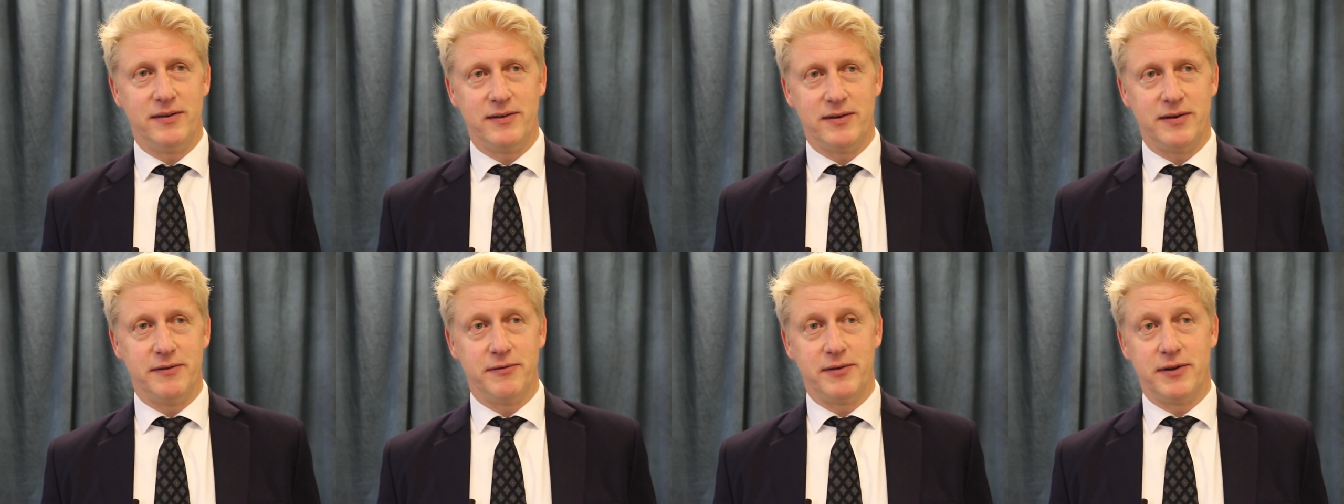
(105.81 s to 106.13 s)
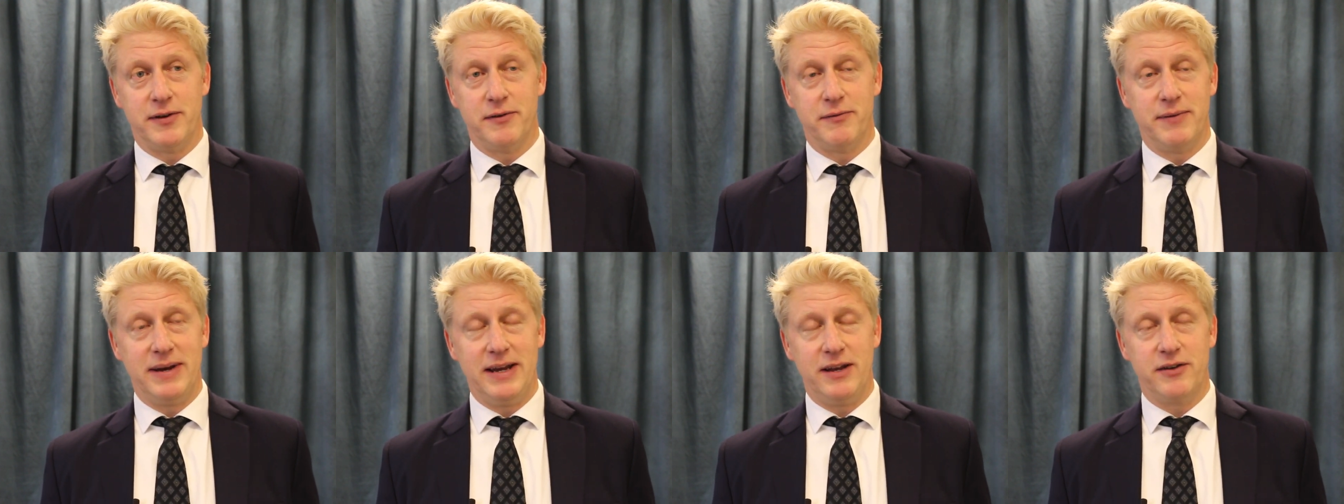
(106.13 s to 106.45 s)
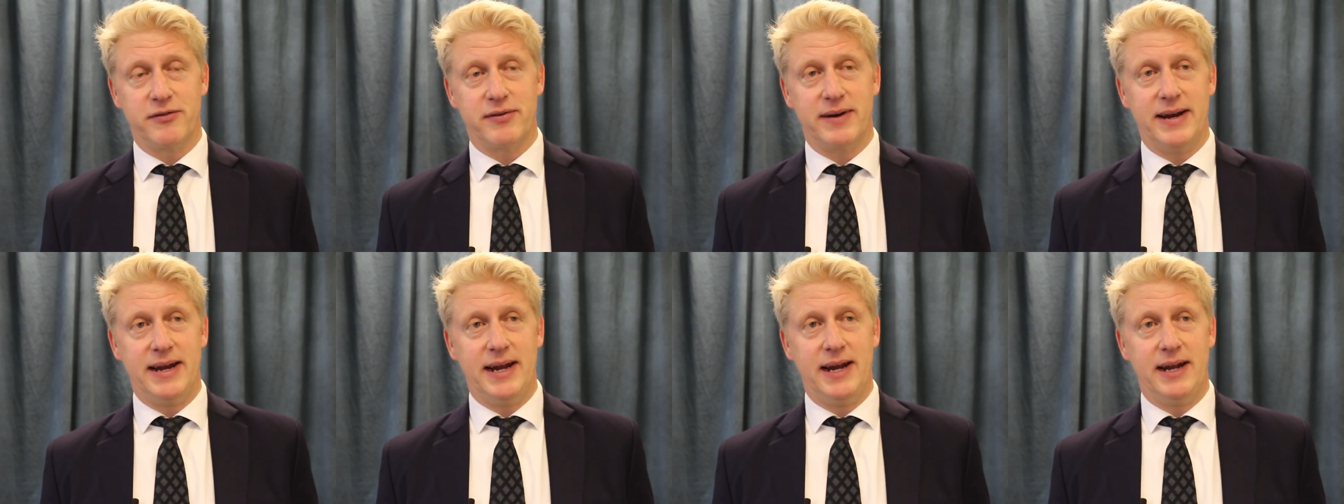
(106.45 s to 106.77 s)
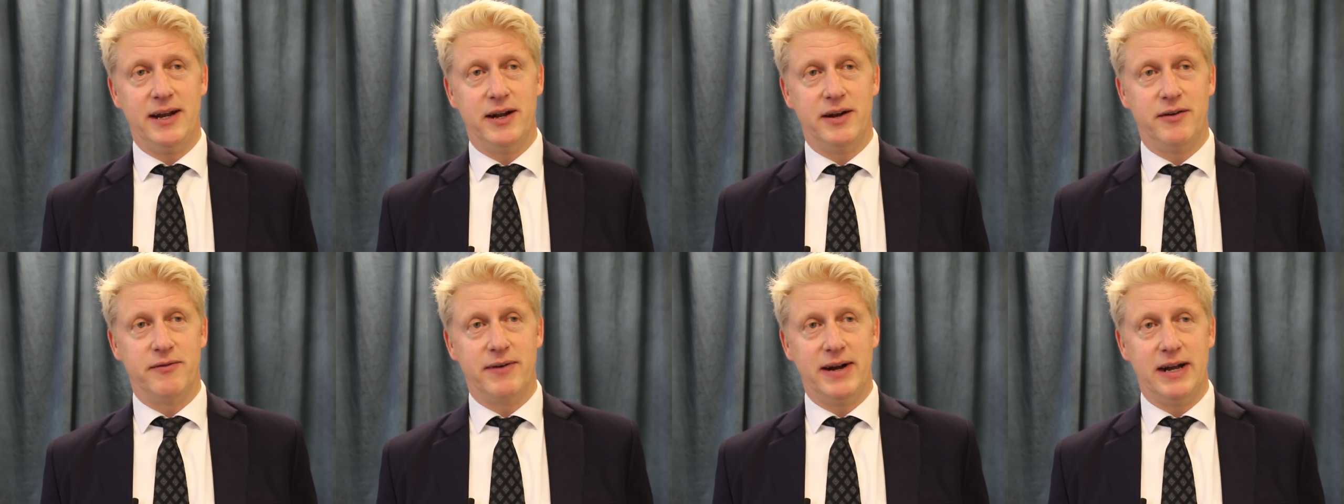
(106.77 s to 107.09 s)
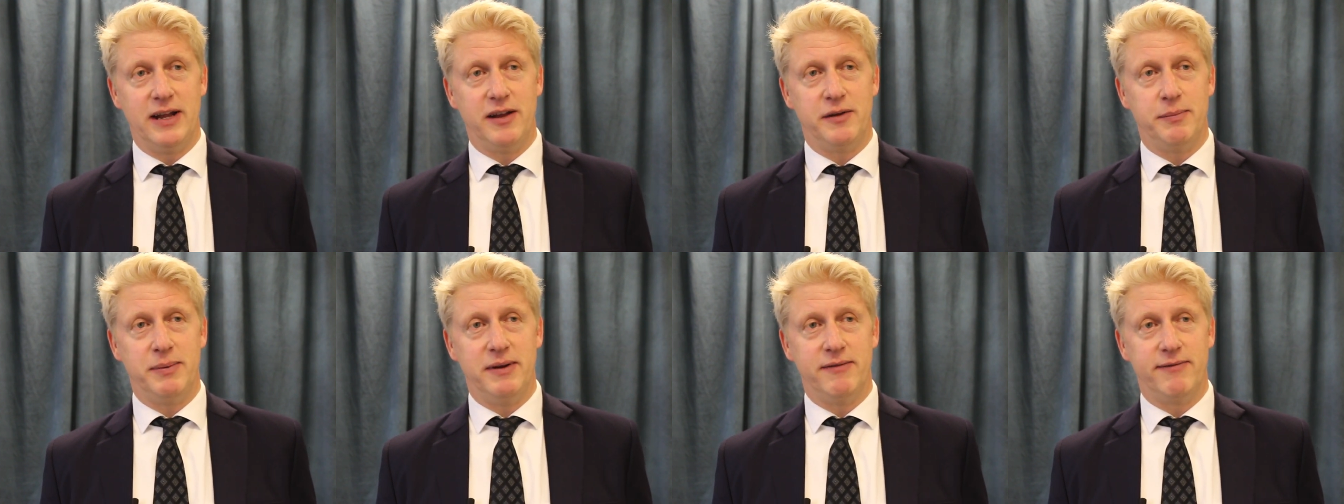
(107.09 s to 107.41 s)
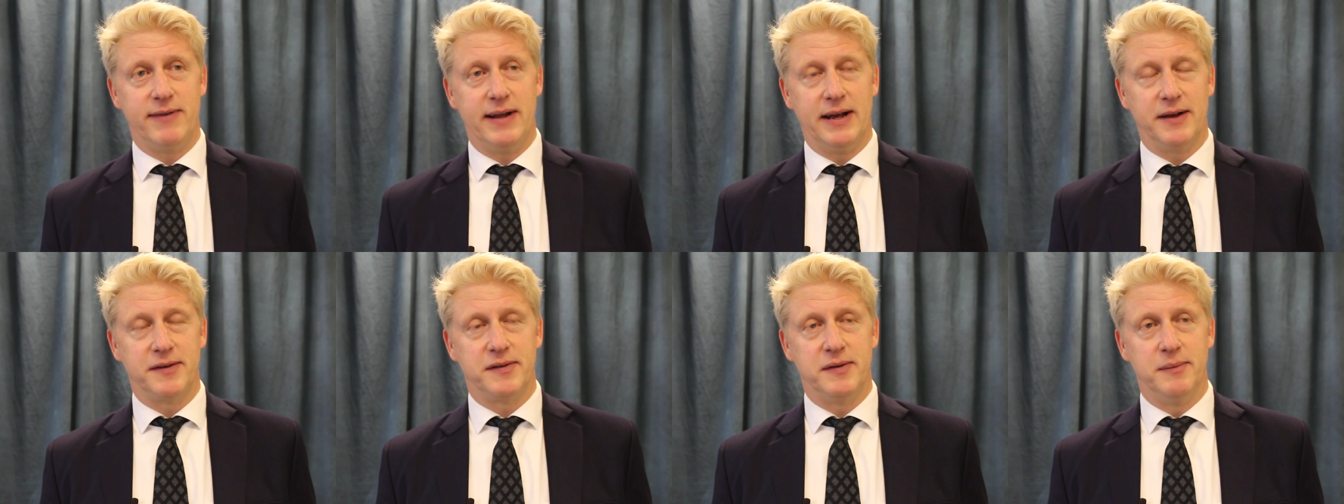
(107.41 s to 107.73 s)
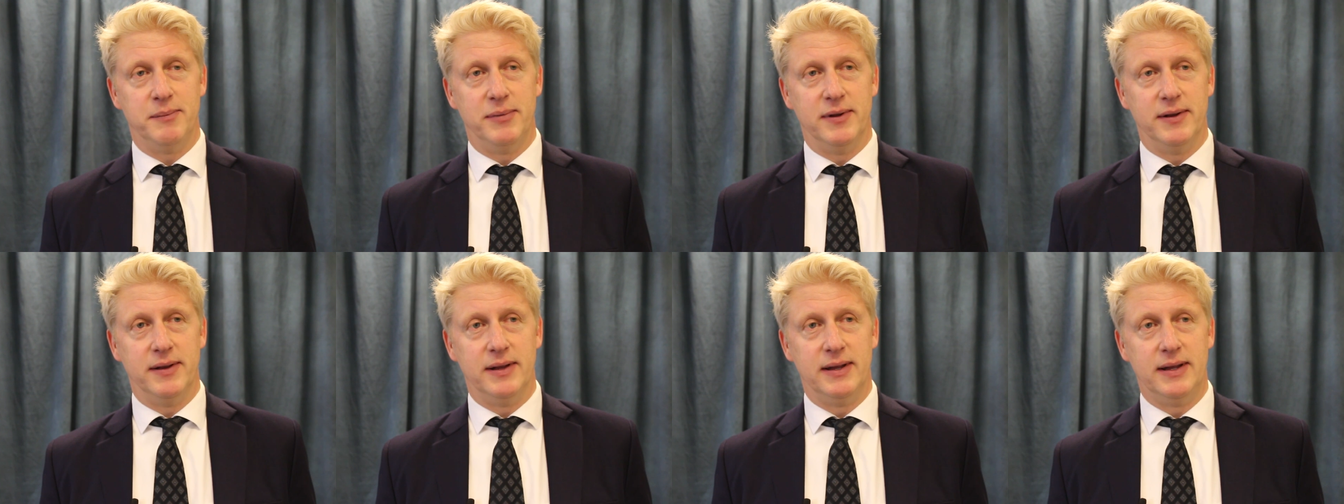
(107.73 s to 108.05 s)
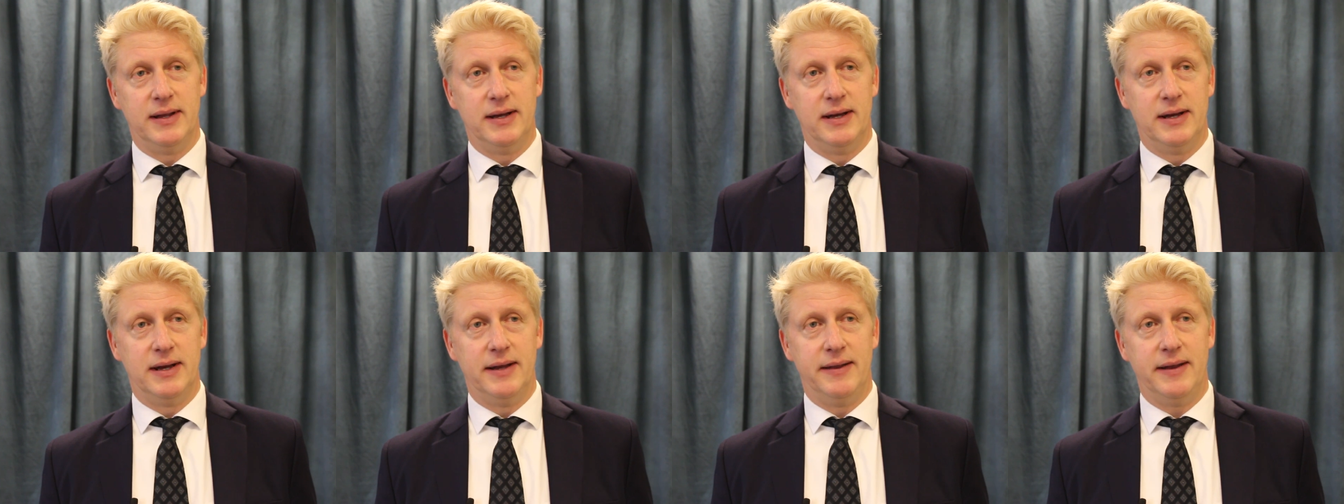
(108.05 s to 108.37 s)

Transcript: to, to, retrain and ready to be flexible.